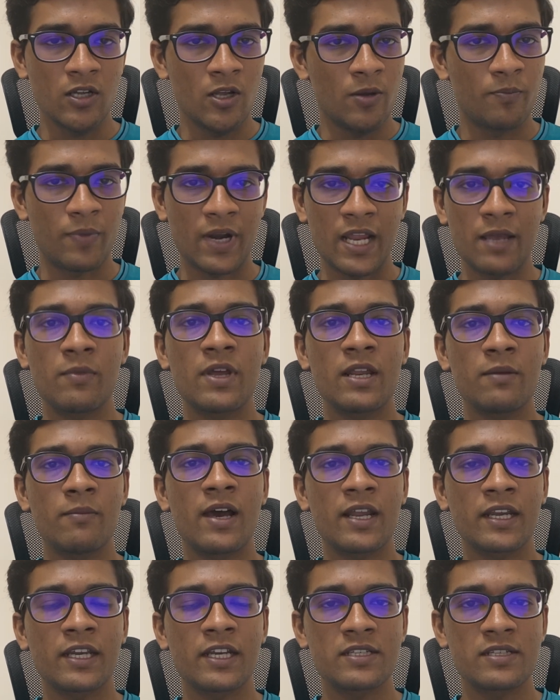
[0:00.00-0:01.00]
primary
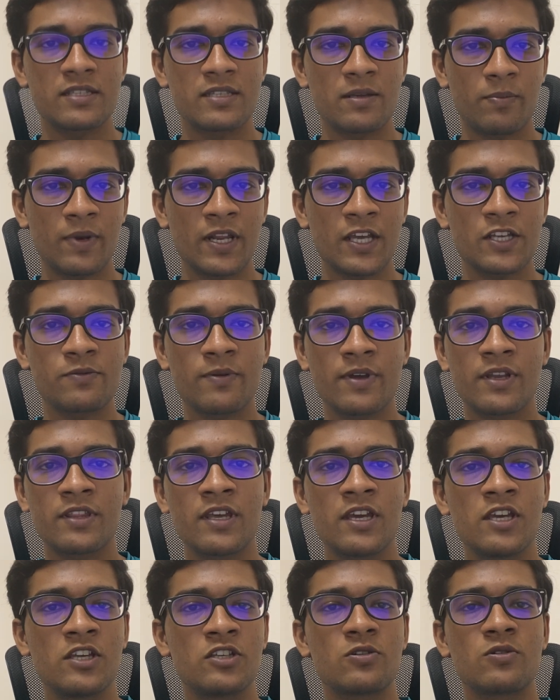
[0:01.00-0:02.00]
markets is the place where they
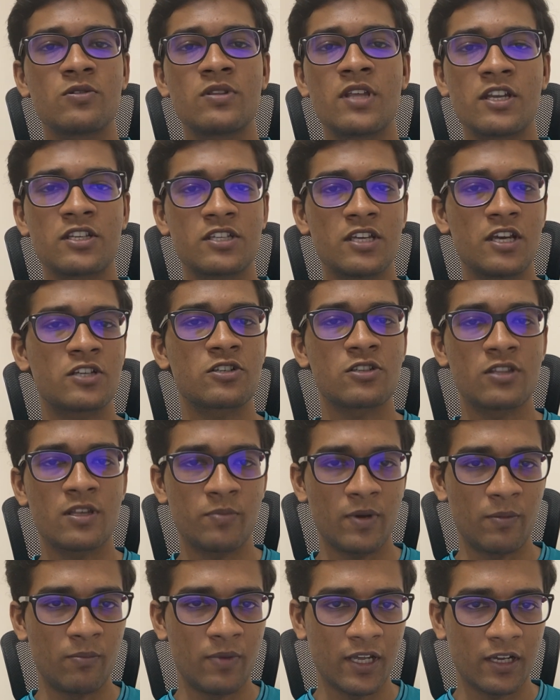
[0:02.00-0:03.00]
issue their shares to the
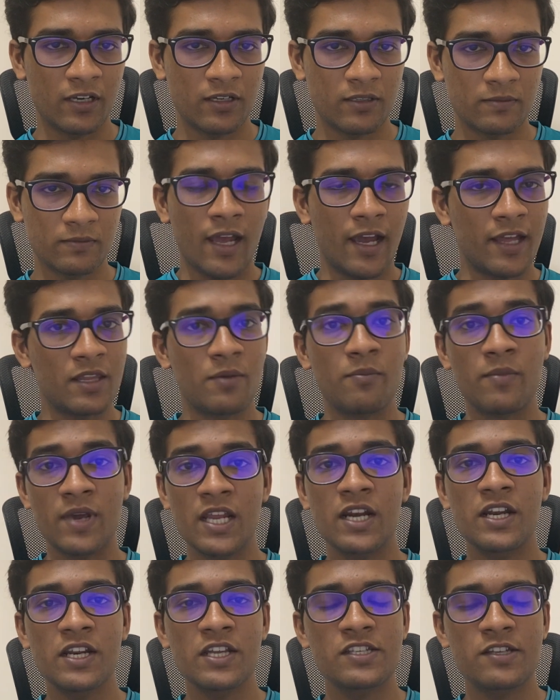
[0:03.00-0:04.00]
public. And the
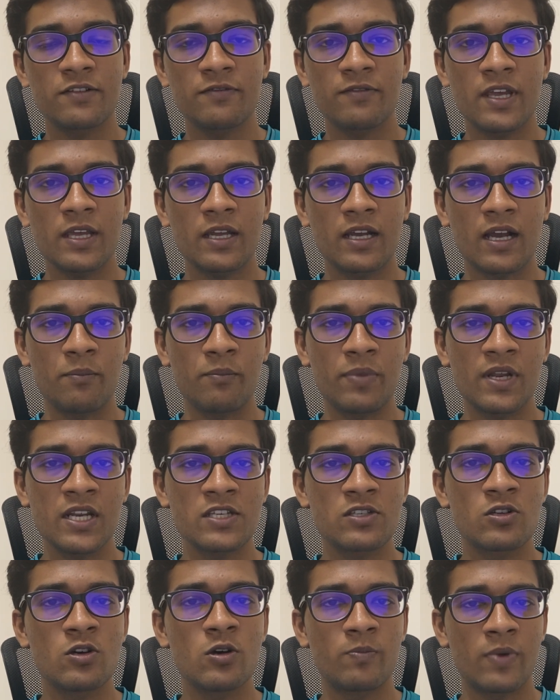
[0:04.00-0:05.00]
main reason why companies
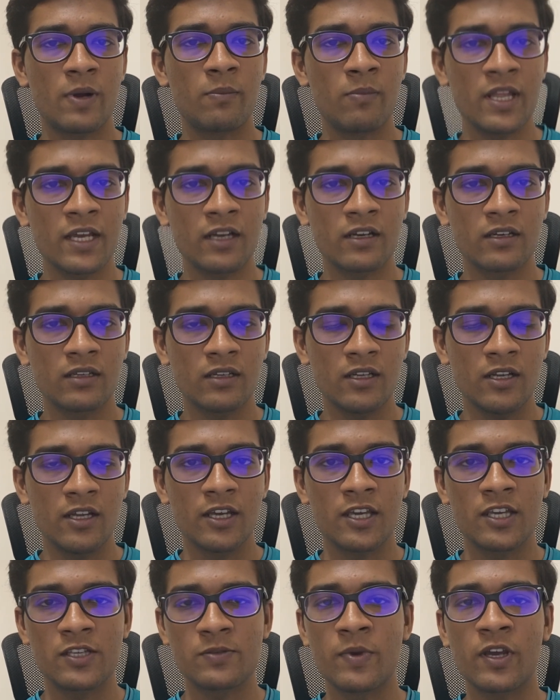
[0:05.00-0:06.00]
go public
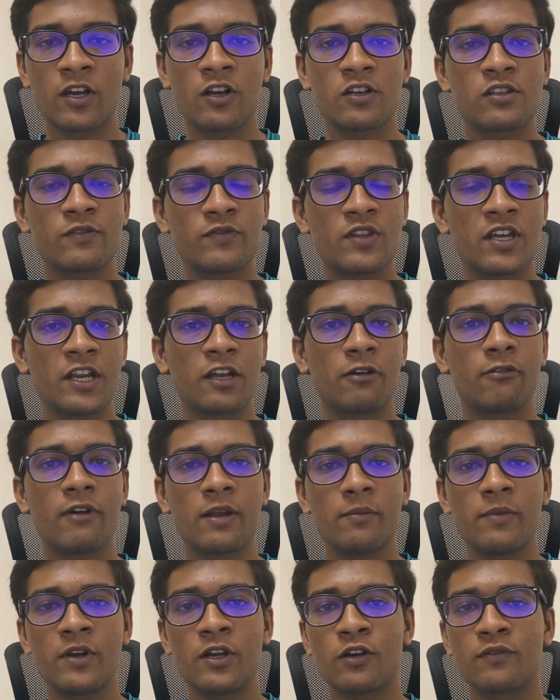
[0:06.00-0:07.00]
is because of the
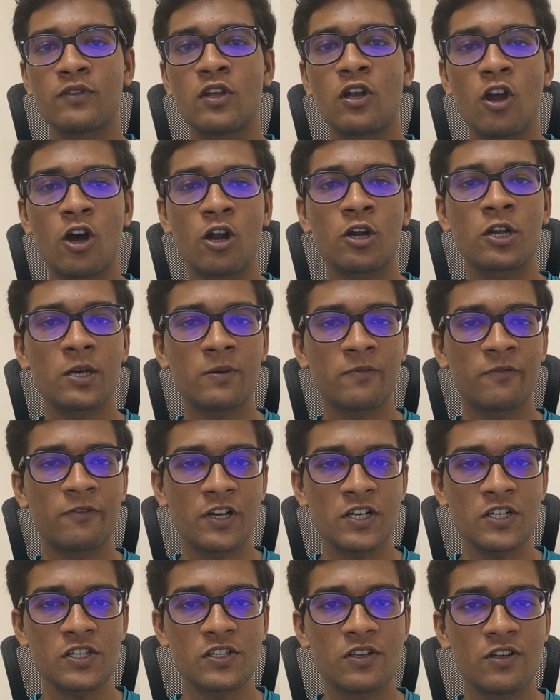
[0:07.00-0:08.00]
requirement of the long-term
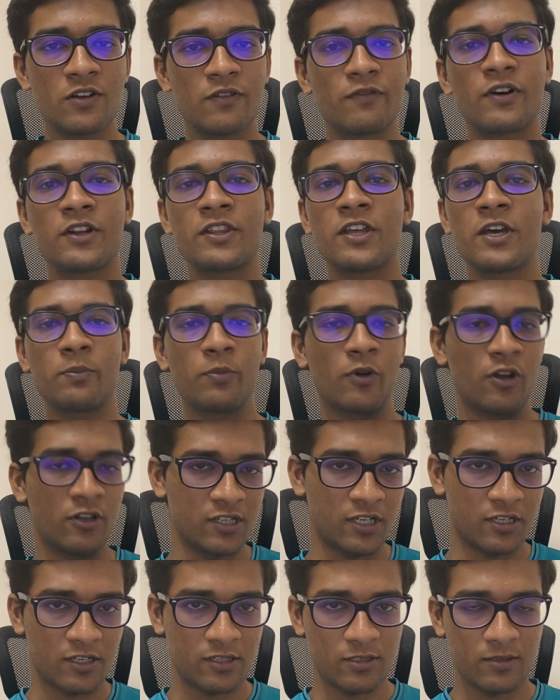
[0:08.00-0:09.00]
funds for their
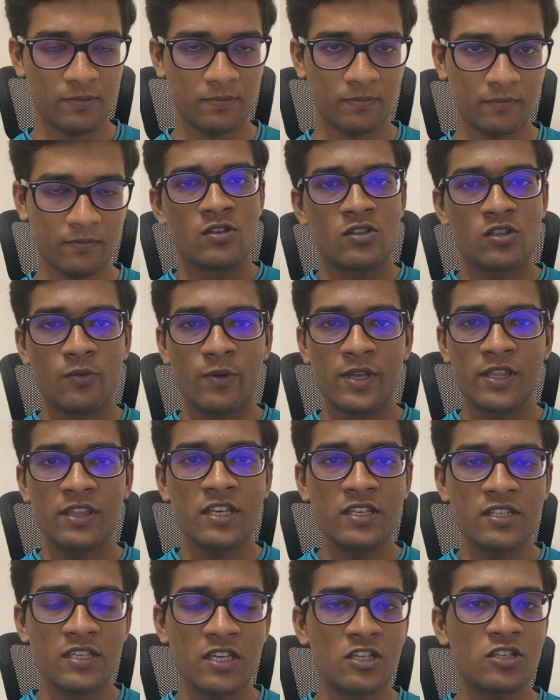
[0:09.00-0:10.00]
projects. So when
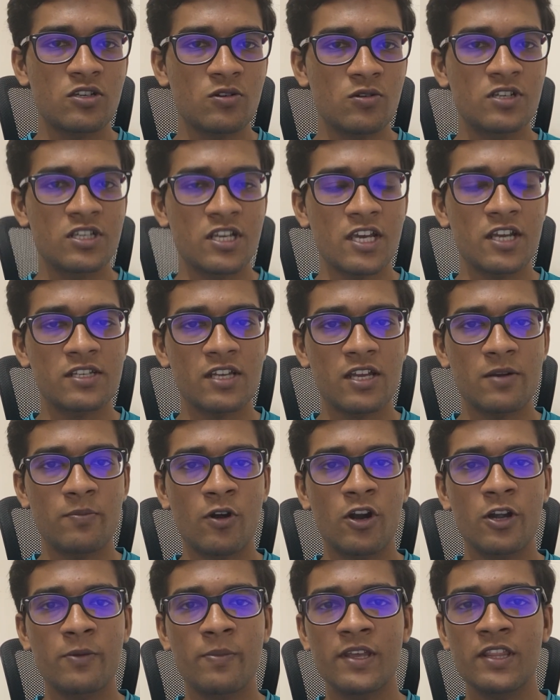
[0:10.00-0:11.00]
these issued shares are
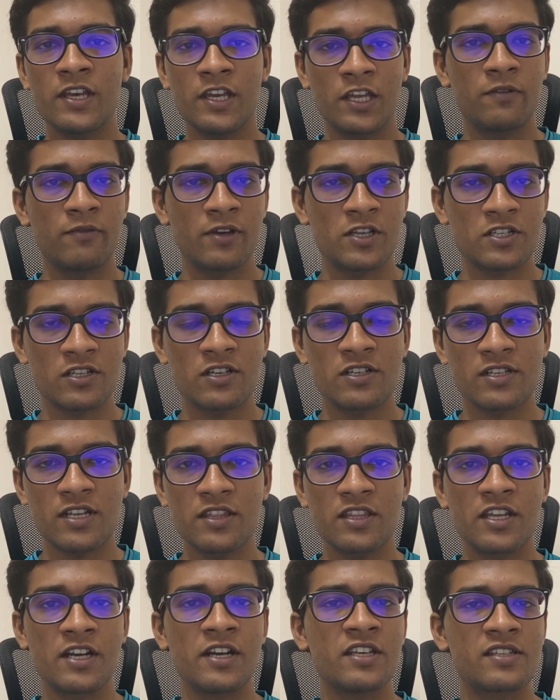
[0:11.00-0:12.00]
bought by the investors
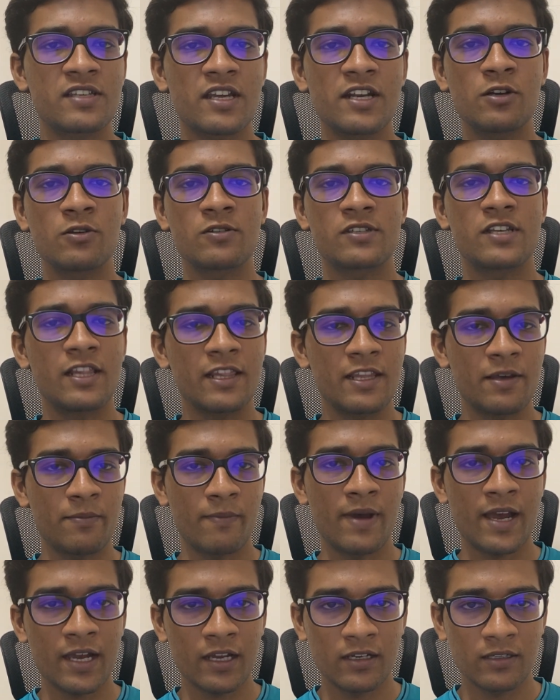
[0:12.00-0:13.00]
and they decide to sell them
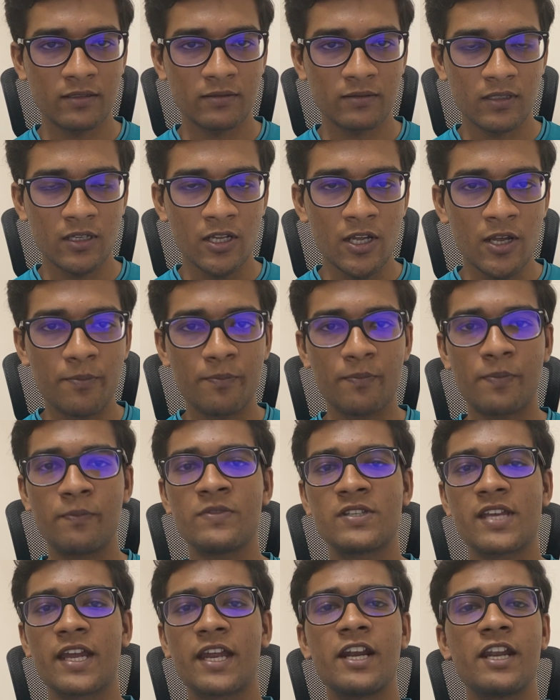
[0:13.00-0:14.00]
back,
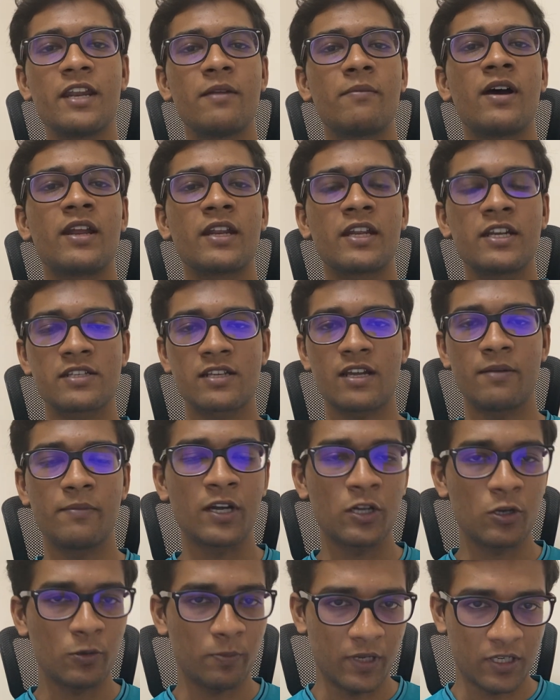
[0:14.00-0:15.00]
secondary markets come
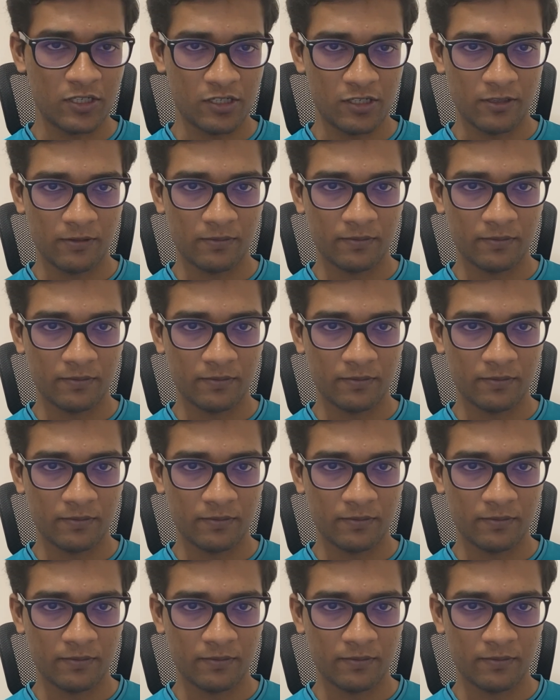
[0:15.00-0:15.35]
into picture.